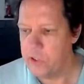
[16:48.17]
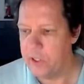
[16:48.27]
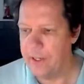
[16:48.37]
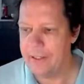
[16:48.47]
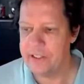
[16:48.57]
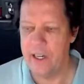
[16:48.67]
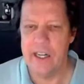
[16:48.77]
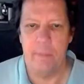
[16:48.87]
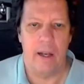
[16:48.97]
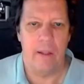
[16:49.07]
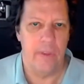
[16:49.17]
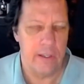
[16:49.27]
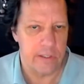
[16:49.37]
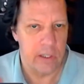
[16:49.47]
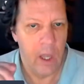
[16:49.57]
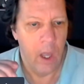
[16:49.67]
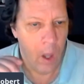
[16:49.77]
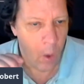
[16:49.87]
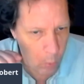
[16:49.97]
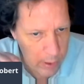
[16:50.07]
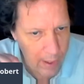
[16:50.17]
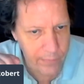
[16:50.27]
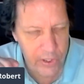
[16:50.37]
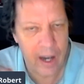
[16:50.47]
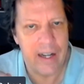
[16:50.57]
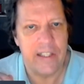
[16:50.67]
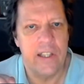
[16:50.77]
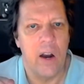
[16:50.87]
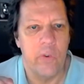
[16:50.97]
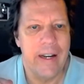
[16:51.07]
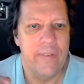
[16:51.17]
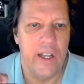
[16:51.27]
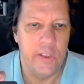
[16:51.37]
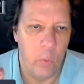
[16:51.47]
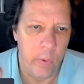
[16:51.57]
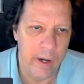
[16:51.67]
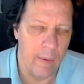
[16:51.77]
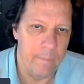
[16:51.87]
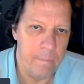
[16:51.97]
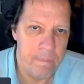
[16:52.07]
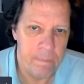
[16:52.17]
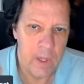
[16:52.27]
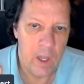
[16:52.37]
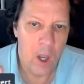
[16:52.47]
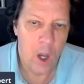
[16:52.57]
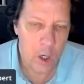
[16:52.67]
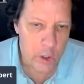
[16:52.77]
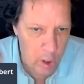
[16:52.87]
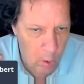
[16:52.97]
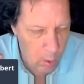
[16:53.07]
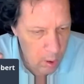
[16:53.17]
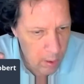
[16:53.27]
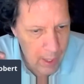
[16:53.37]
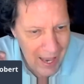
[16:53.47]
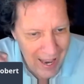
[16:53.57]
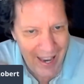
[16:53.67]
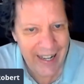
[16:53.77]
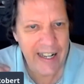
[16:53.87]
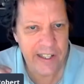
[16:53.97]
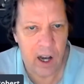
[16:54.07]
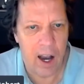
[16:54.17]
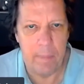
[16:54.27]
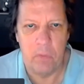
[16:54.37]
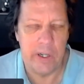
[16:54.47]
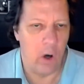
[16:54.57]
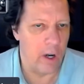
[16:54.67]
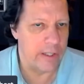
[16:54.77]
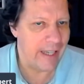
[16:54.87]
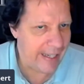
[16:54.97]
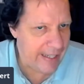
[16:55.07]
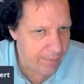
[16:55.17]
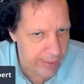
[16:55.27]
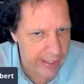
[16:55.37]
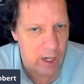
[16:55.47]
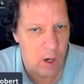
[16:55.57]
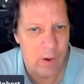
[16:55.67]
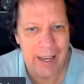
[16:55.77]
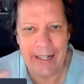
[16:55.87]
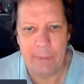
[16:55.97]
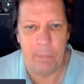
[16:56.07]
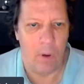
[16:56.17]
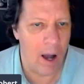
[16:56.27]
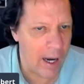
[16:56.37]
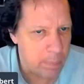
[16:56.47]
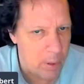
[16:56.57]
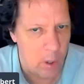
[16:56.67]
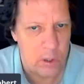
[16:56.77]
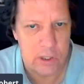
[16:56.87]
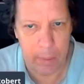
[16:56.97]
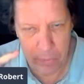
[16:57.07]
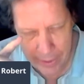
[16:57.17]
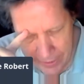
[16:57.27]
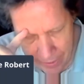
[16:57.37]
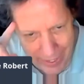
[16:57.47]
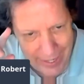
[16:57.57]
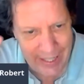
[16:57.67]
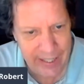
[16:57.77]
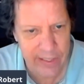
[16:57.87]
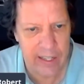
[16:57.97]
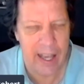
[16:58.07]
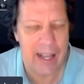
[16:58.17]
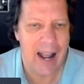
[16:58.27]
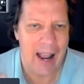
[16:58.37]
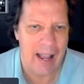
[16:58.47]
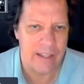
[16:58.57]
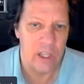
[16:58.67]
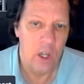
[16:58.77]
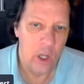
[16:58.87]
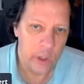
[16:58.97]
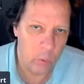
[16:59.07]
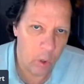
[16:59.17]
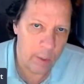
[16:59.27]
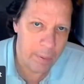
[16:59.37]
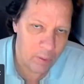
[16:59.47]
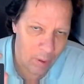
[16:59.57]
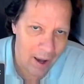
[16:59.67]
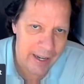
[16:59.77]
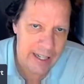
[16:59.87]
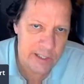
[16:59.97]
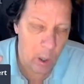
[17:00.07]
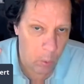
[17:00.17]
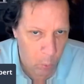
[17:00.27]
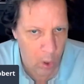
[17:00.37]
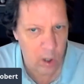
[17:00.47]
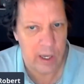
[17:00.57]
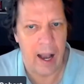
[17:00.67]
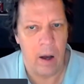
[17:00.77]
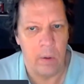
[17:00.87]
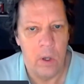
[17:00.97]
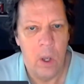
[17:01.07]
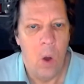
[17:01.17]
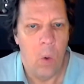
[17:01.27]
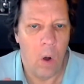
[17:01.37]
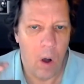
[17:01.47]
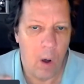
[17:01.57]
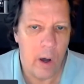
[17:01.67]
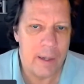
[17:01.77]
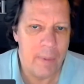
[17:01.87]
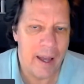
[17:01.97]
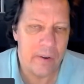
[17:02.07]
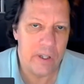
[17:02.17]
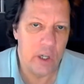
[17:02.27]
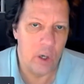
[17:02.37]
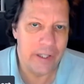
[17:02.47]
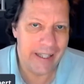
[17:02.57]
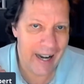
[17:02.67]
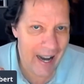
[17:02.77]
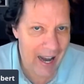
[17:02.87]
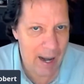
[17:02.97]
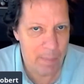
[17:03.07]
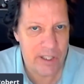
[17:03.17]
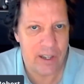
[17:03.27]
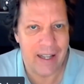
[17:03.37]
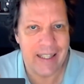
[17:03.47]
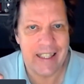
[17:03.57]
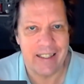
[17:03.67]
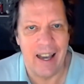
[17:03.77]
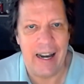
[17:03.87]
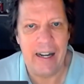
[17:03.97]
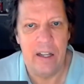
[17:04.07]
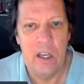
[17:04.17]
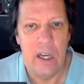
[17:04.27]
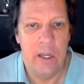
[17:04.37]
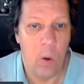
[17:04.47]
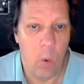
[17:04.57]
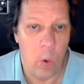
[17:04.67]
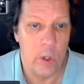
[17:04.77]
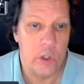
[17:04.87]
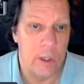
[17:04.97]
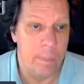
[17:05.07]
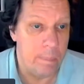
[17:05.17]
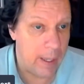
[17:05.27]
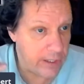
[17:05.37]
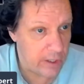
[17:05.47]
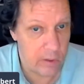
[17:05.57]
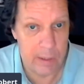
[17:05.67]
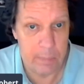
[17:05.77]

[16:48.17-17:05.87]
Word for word: you to get excited about this. What I've done is not reinvent the wheel. So anytime, regardless, any video, any blog post I bring in here, anything that has the word Pilates workout will automatically go to the Amazon site in order to basically